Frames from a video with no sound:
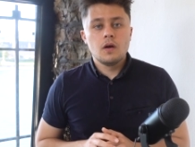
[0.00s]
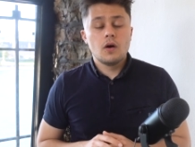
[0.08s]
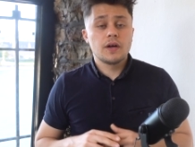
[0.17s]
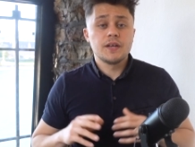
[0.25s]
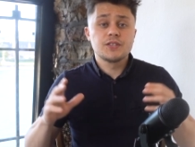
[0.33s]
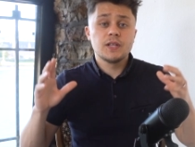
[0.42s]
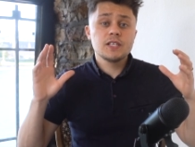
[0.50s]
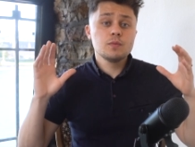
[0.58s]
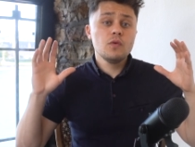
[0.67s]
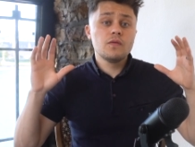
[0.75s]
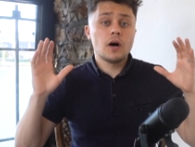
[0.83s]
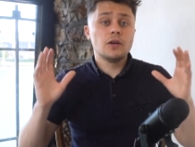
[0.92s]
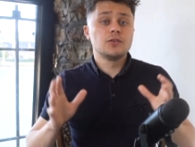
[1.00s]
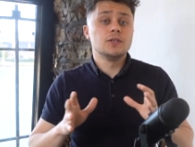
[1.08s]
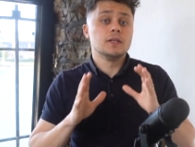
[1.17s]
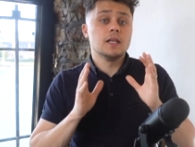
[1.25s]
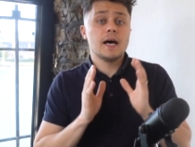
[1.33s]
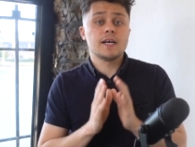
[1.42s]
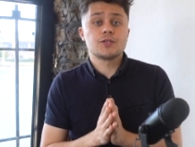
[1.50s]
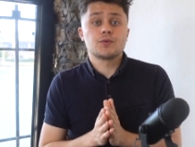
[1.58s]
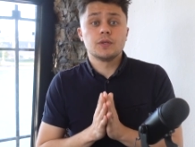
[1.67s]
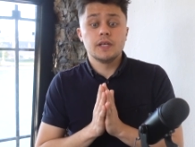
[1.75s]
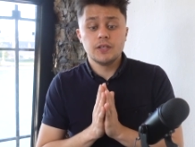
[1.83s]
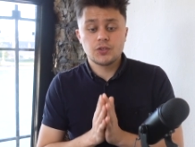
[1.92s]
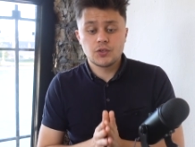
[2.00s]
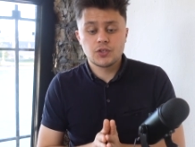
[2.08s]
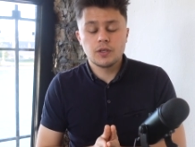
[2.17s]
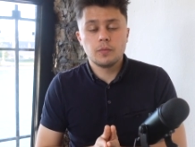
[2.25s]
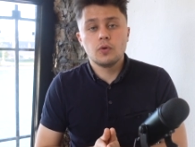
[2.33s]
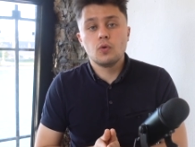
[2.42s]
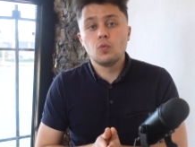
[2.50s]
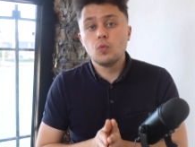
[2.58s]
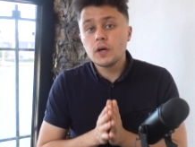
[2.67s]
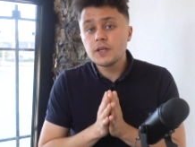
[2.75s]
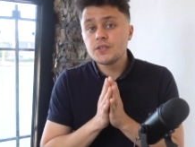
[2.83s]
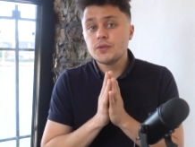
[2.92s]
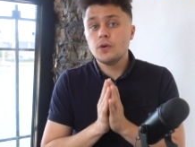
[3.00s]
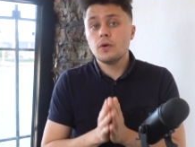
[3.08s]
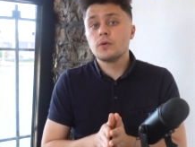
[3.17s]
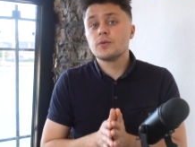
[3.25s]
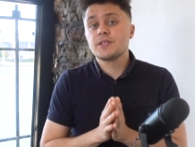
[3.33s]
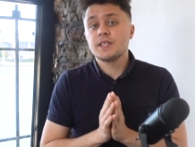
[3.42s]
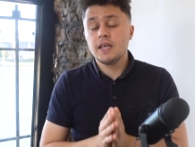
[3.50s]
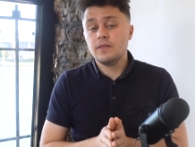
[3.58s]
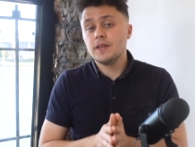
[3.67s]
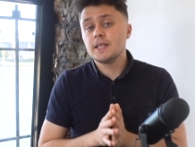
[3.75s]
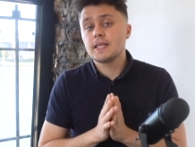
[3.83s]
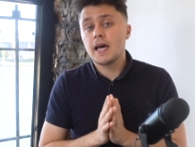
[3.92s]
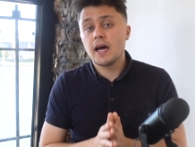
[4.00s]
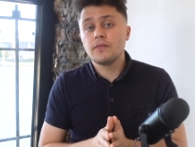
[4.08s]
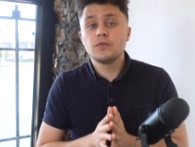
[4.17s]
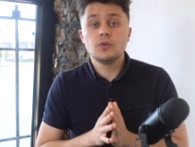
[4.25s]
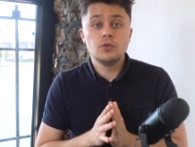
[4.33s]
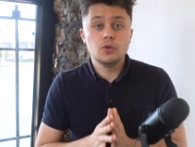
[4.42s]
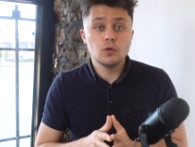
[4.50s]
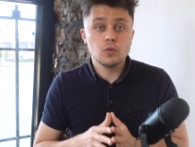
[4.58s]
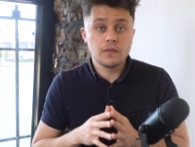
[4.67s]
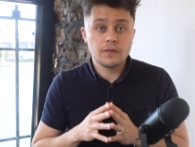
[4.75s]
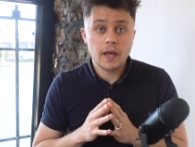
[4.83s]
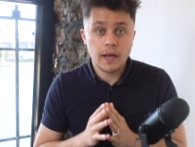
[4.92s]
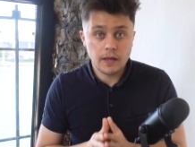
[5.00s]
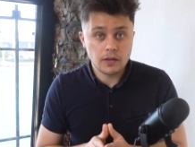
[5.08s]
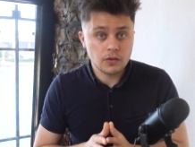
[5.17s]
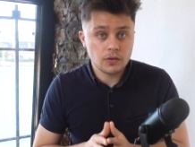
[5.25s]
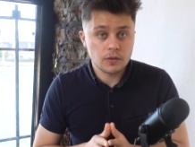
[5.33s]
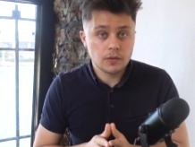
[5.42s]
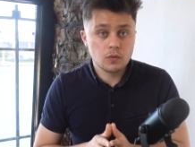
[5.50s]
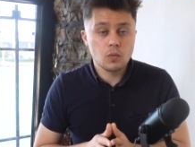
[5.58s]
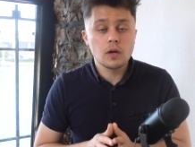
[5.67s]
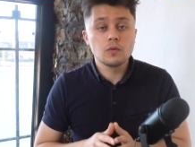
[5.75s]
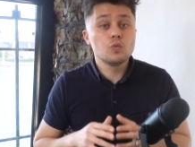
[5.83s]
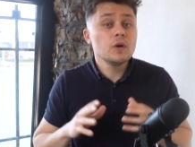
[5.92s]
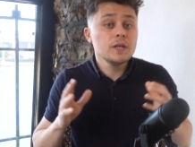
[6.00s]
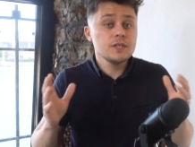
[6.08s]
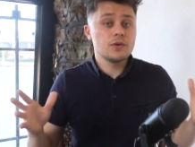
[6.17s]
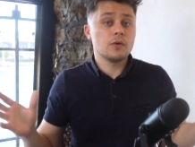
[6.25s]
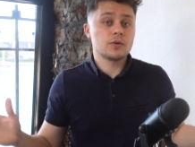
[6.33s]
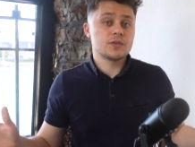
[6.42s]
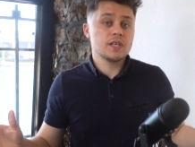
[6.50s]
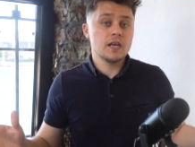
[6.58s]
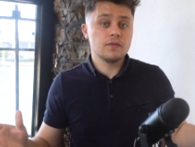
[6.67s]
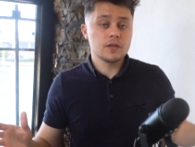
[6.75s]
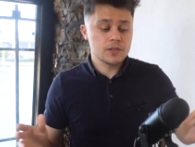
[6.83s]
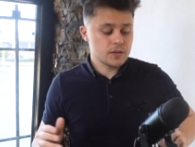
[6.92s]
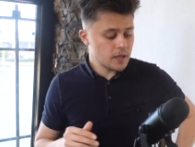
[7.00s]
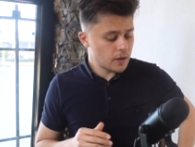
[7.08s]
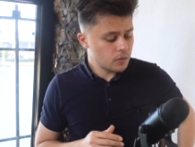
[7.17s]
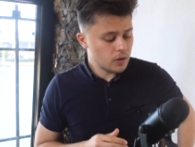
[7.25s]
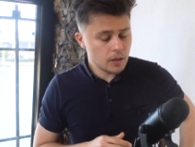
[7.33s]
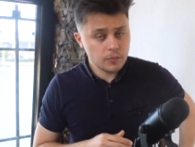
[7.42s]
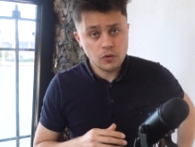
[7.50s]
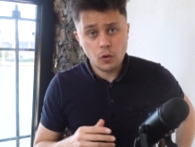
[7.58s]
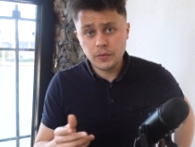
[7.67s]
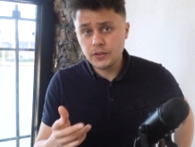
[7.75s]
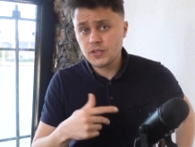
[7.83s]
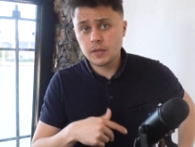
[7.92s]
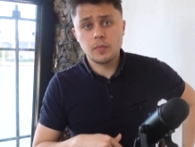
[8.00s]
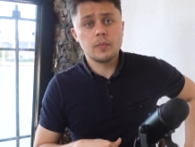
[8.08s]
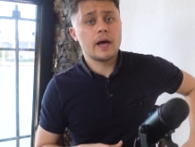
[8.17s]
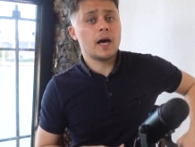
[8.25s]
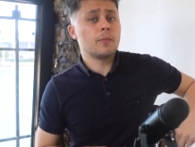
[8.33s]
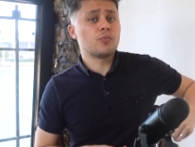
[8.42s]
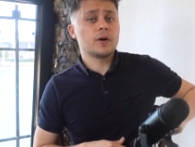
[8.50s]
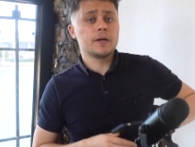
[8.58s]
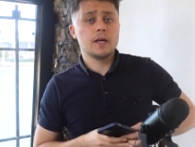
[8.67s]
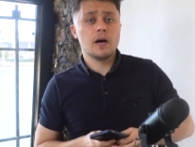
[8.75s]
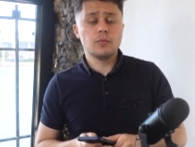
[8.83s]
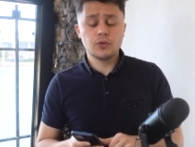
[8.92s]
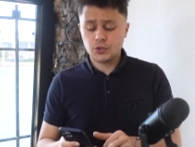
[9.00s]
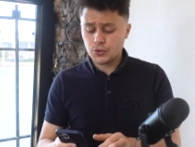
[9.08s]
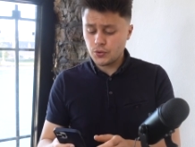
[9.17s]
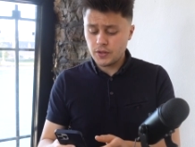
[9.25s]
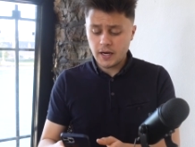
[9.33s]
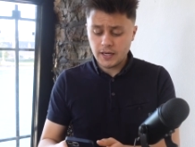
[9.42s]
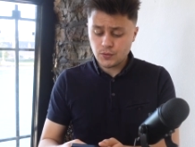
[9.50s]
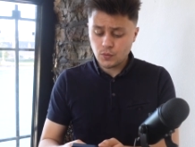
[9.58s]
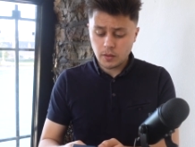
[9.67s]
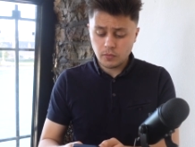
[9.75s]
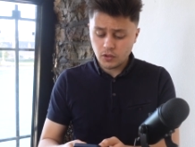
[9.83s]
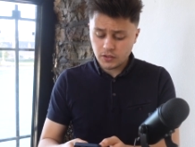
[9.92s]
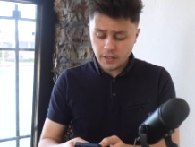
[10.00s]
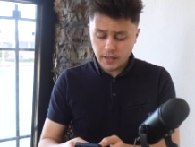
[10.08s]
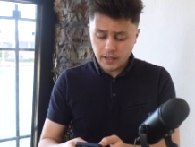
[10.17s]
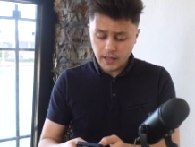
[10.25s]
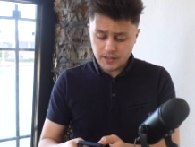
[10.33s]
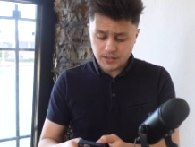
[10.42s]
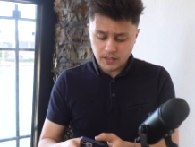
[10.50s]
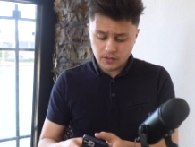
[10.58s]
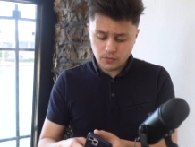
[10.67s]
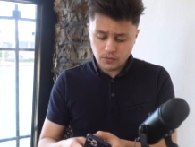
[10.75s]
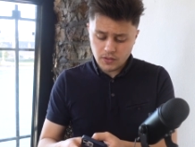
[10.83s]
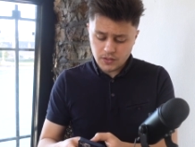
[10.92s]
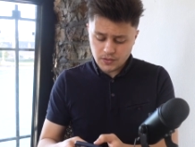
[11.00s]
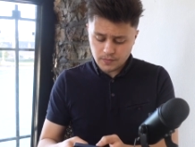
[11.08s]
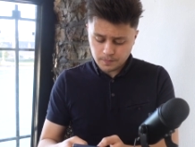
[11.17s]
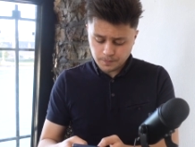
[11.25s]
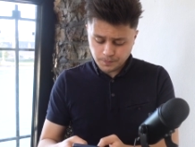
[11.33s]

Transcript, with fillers: Okay, so let's move on to the last relationship. What does Yotta Savings have to do with Anchor? Well, what is Yotta Savings? Now, I'm gonna open this up on my app right now. I'm gonna show you guys what I'm looking at as I do this.